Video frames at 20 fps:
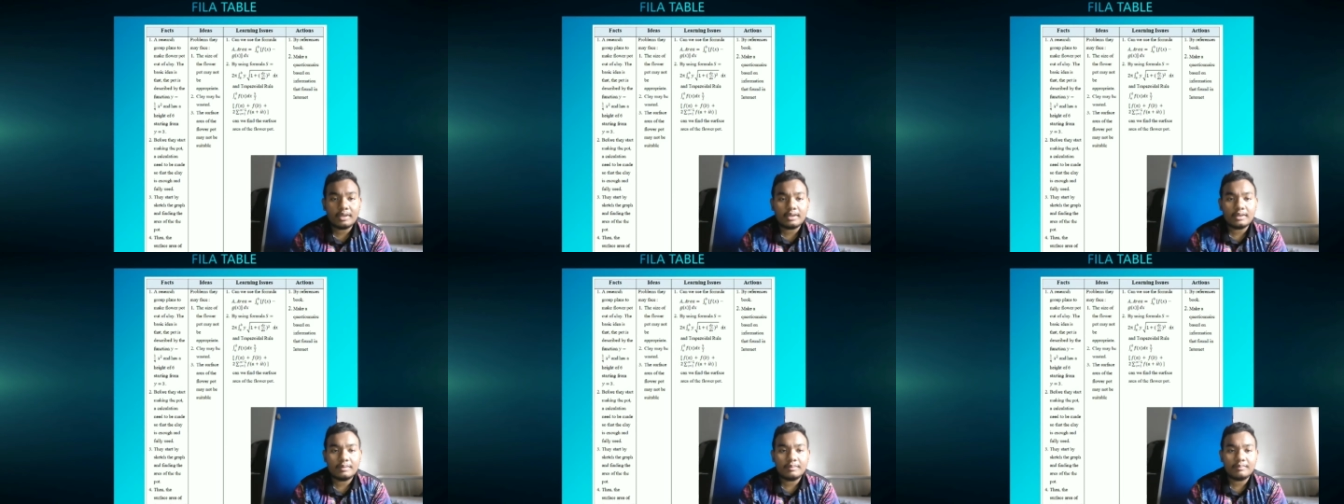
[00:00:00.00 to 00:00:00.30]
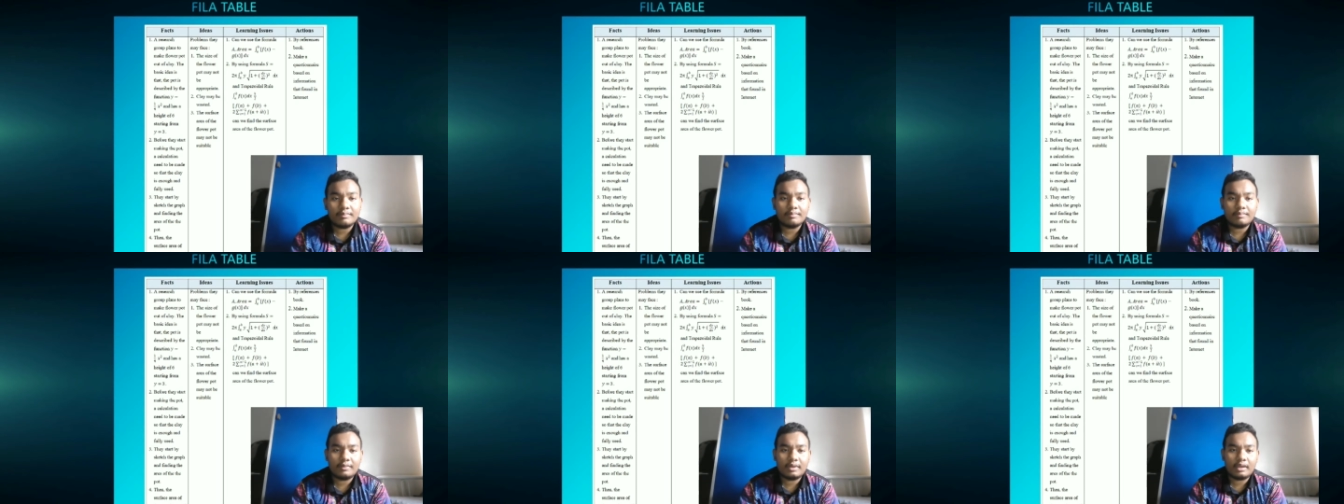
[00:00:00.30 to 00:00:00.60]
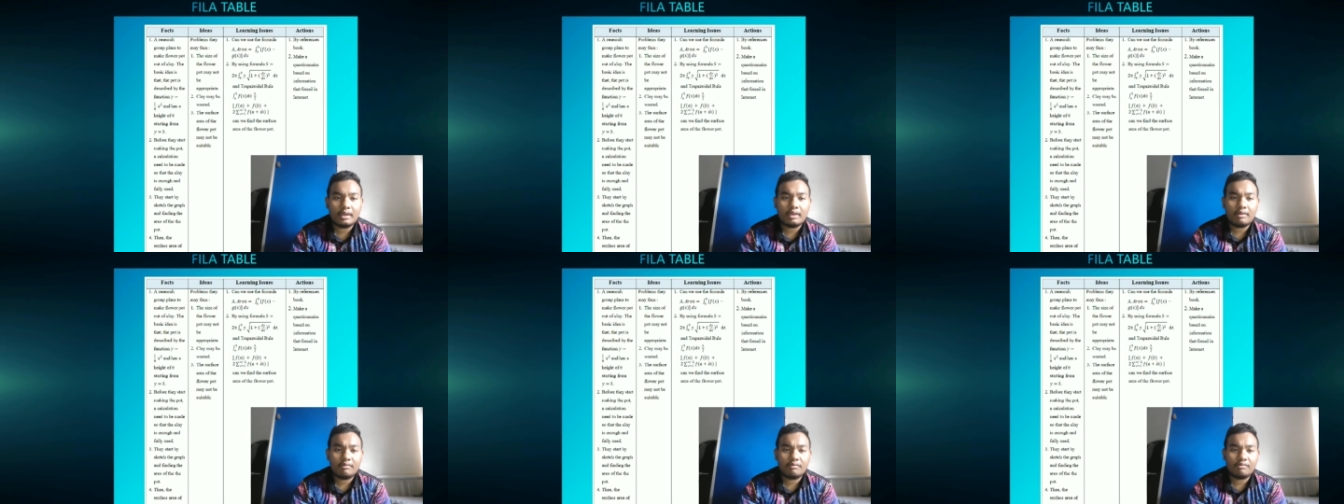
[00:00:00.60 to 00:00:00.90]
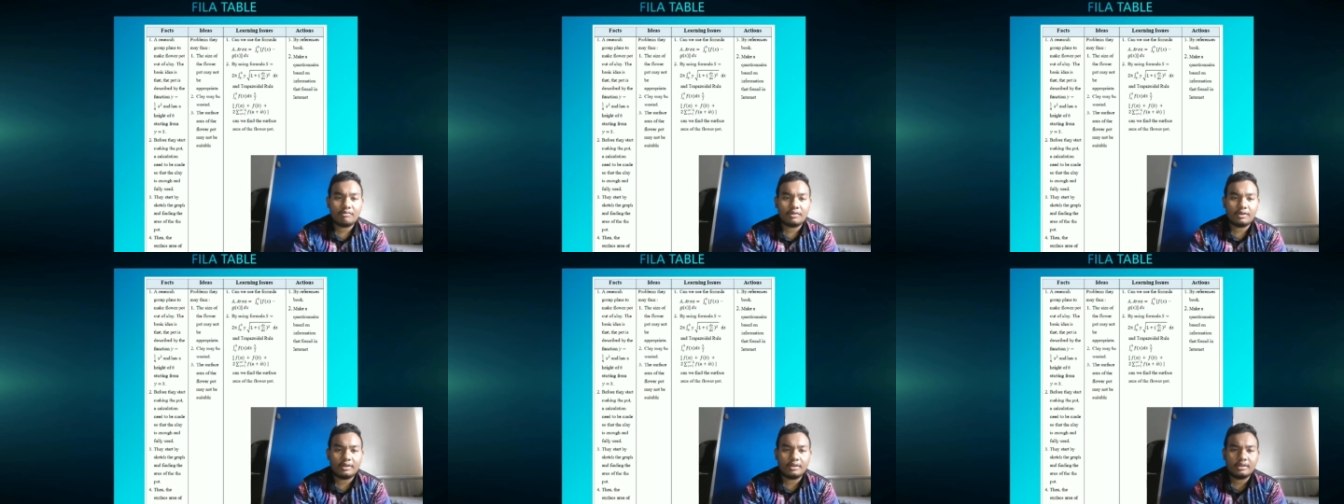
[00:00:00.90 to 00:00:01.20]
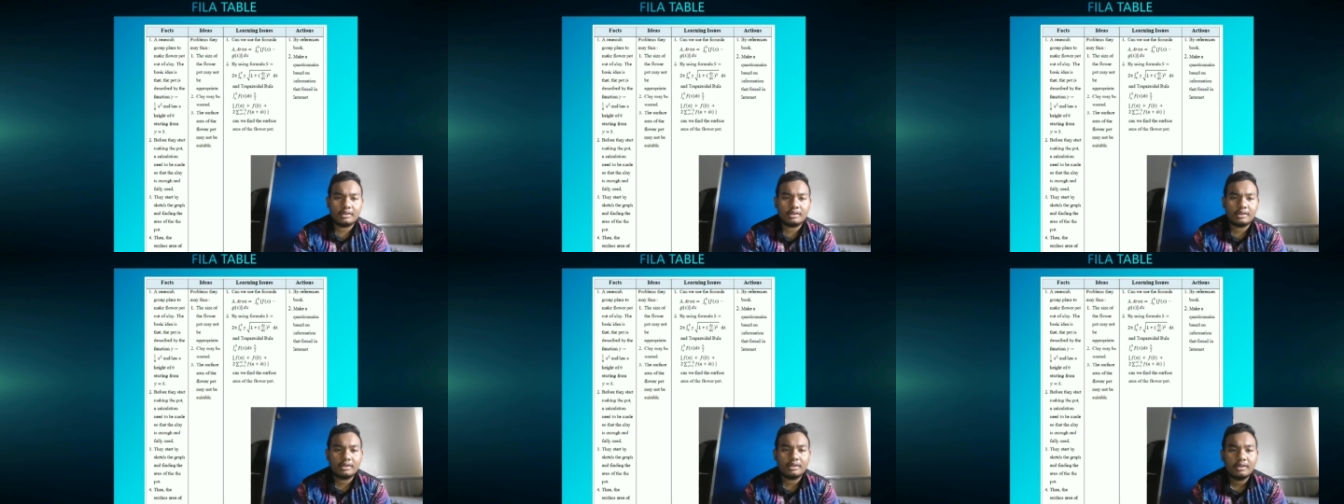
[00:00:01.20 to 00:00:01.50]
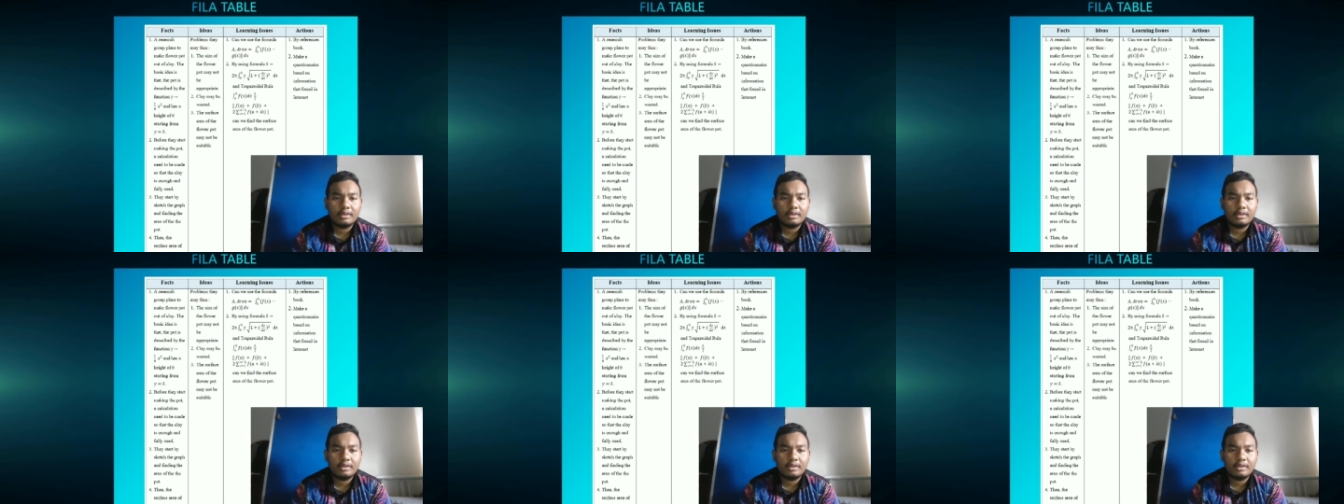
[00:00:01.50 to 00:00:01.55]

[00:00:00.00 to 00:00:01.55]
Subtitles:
they may face.